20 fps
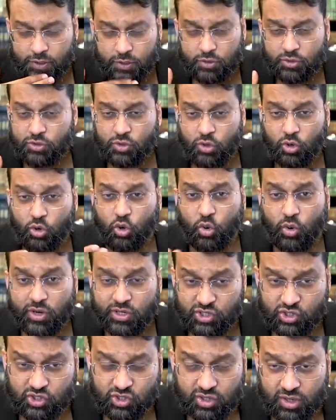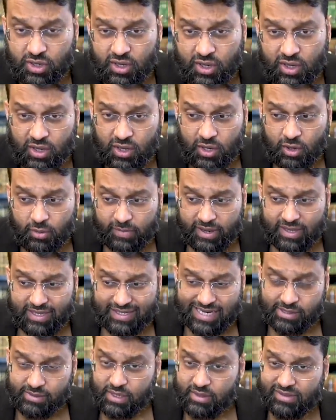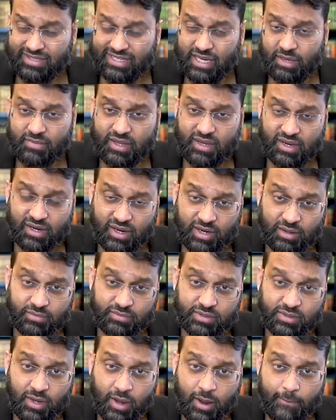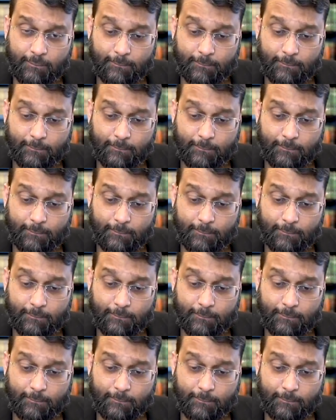There's no question, by the time Ibn Taymiyyah comes,